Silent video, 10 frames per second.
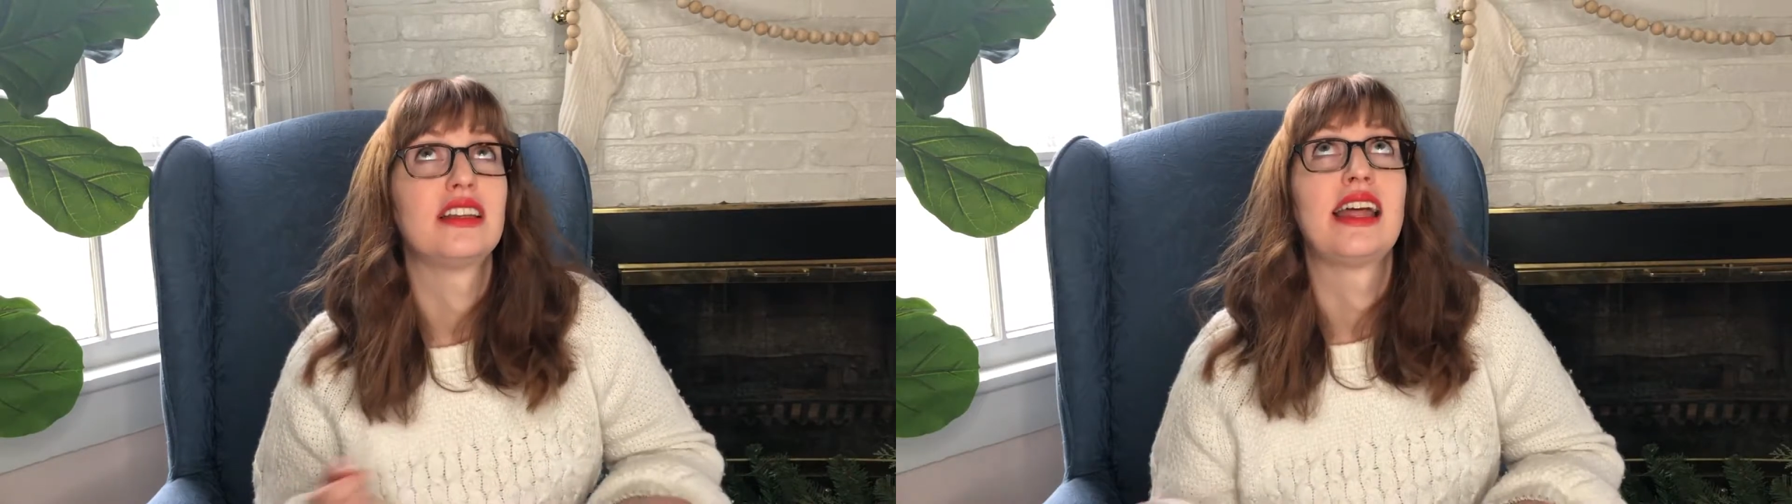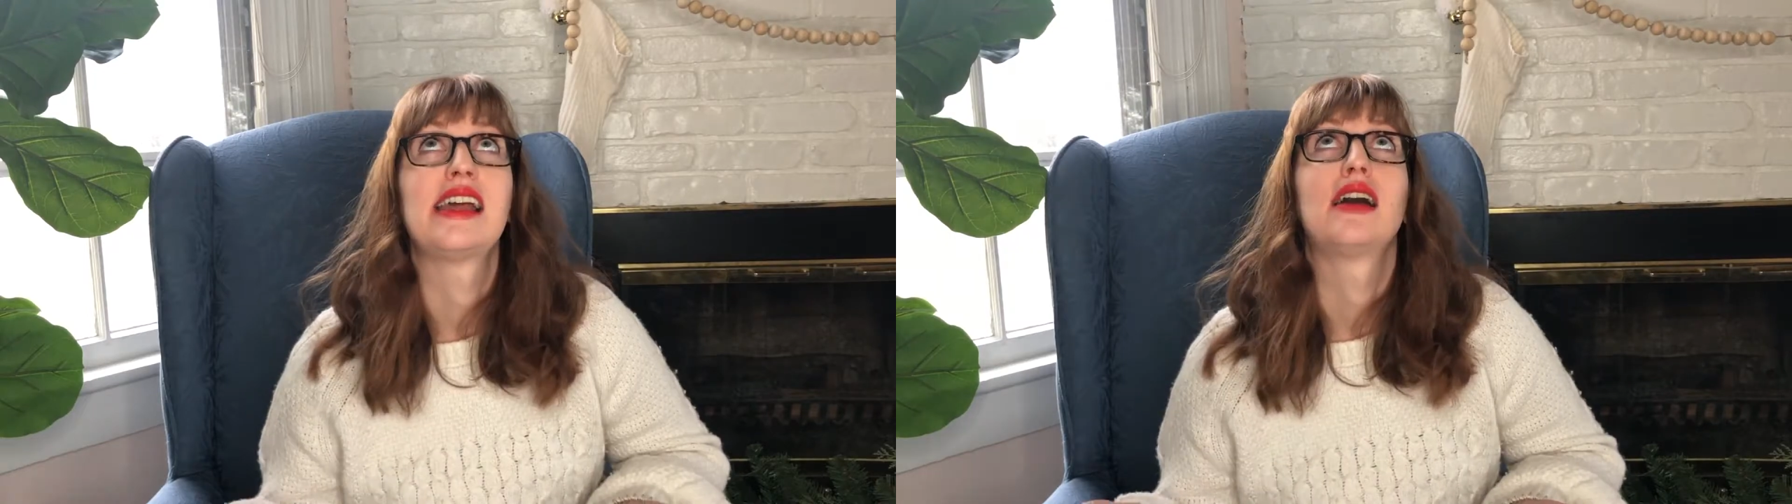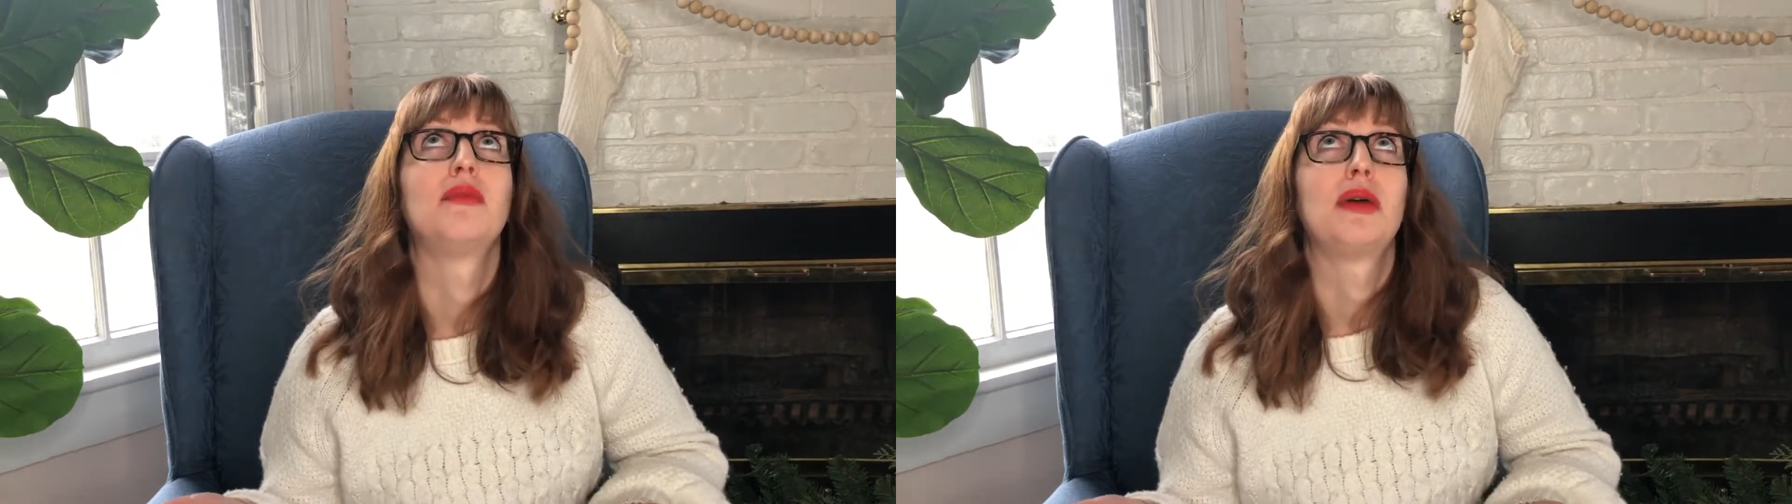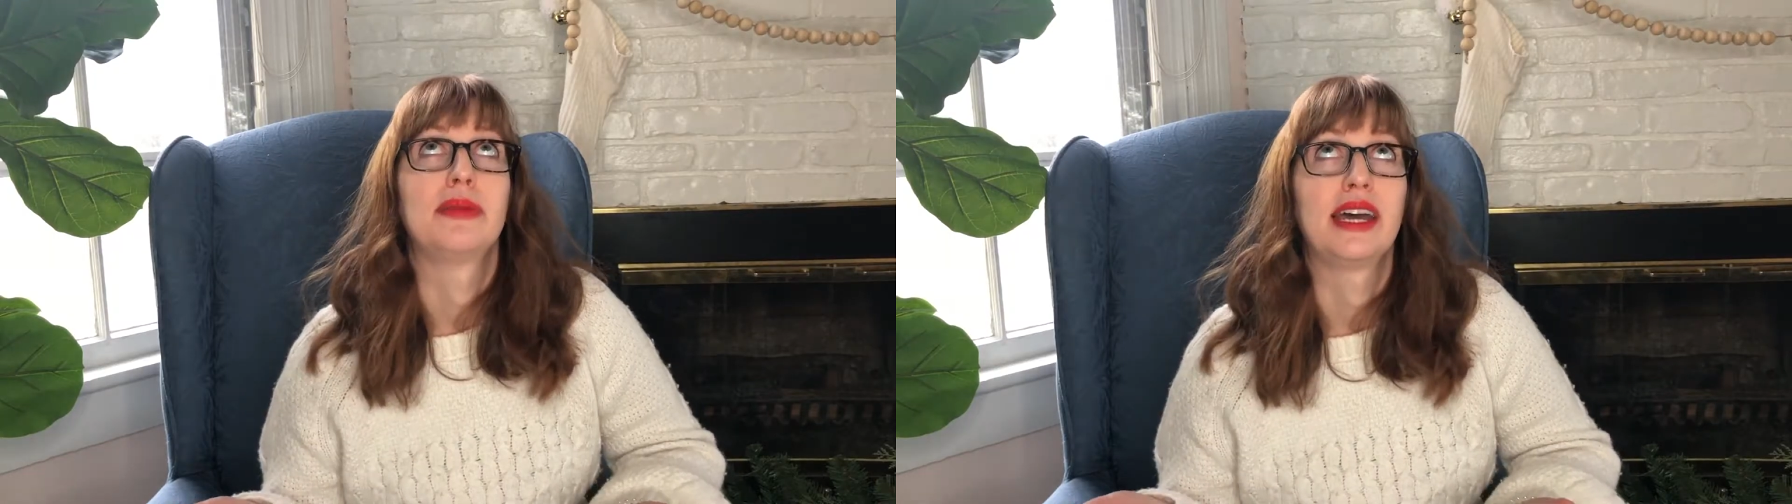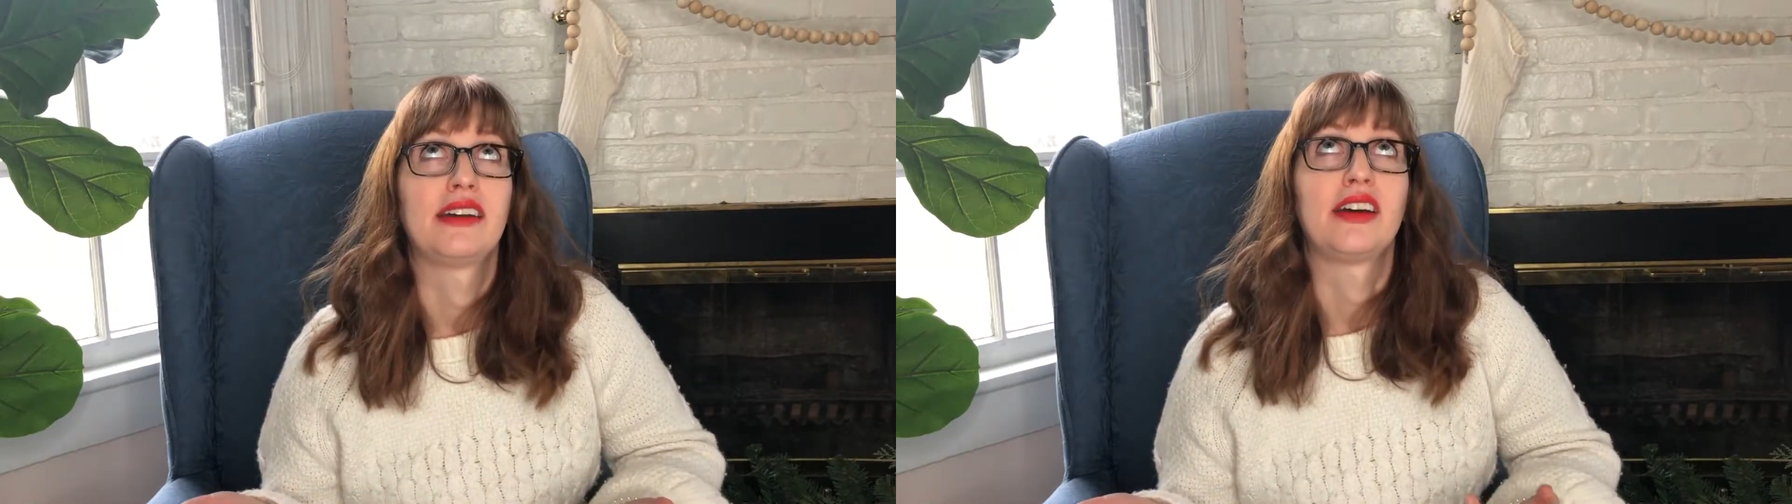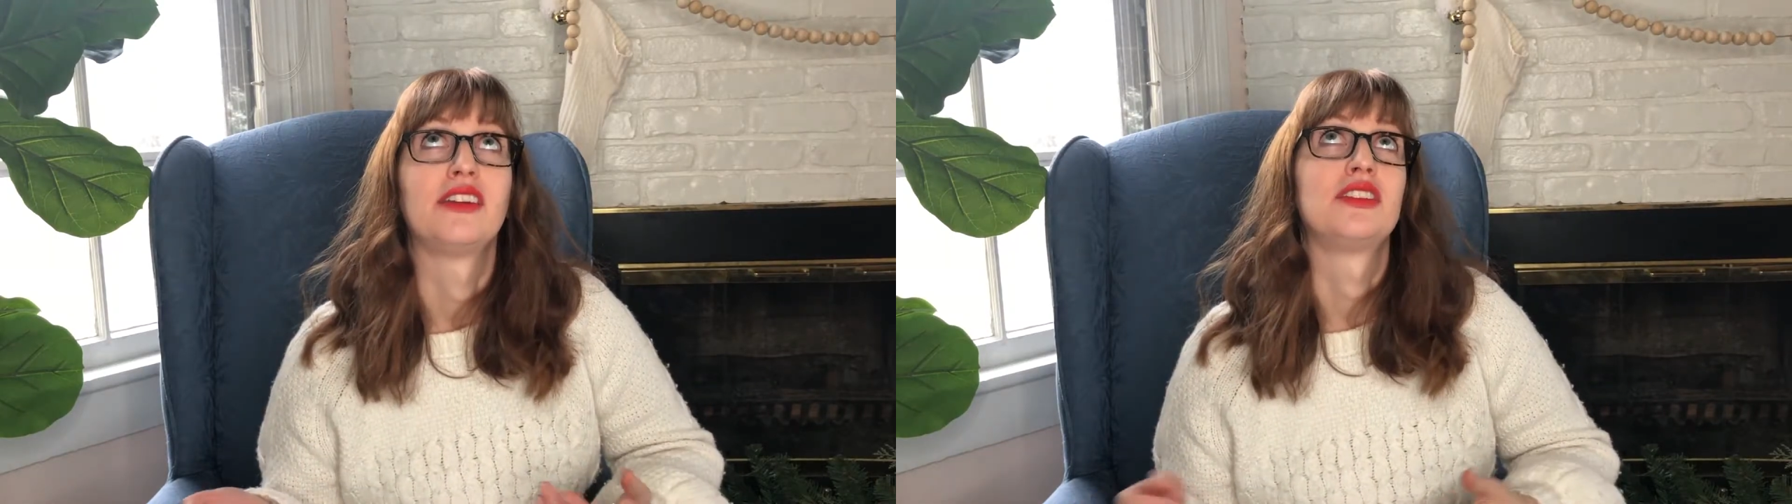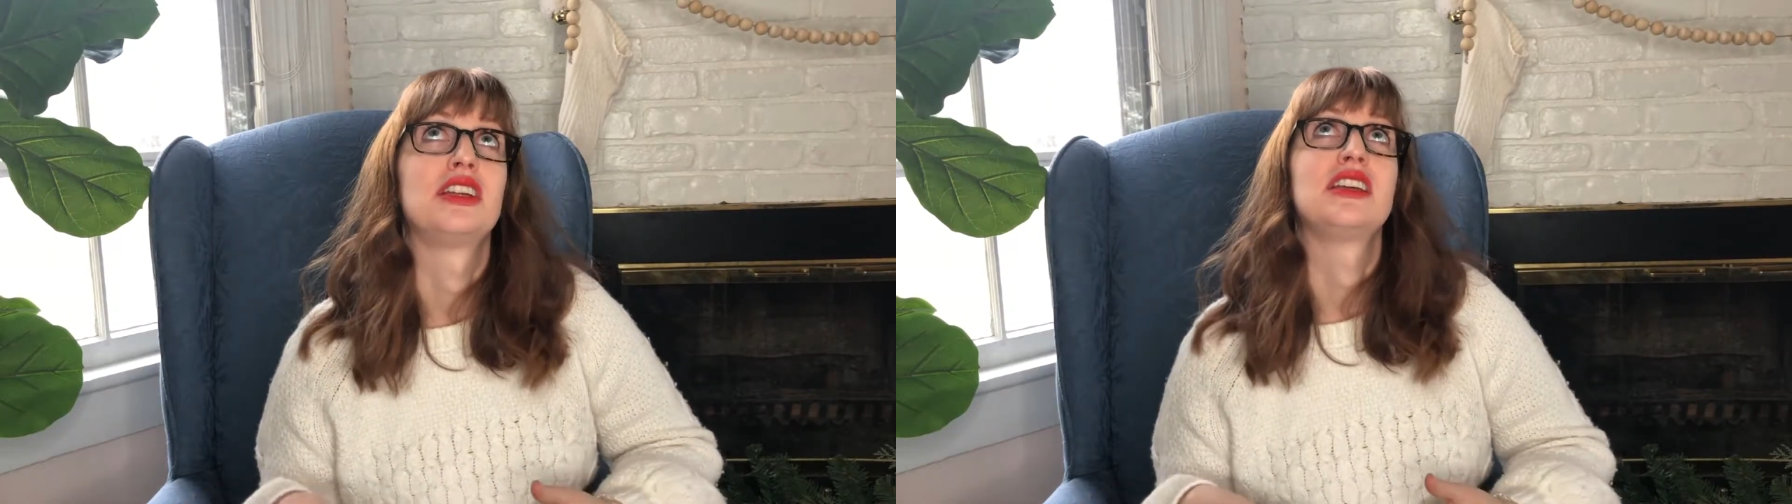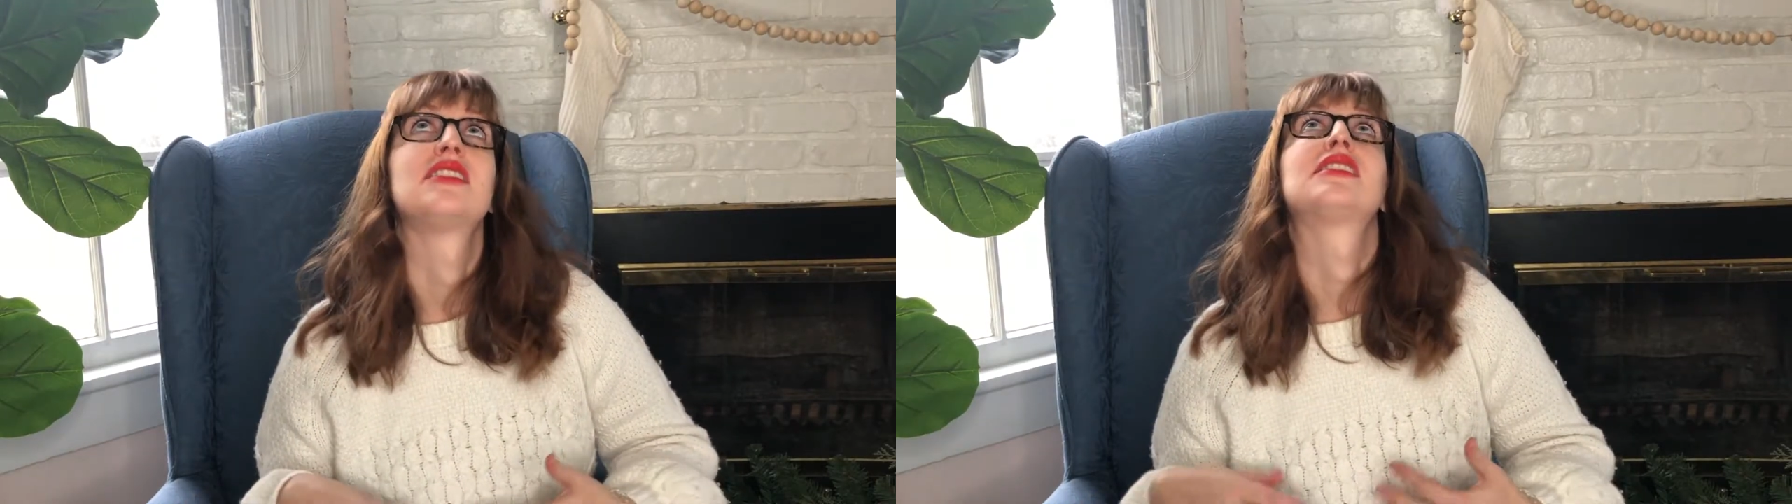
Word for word: laying on my back underneath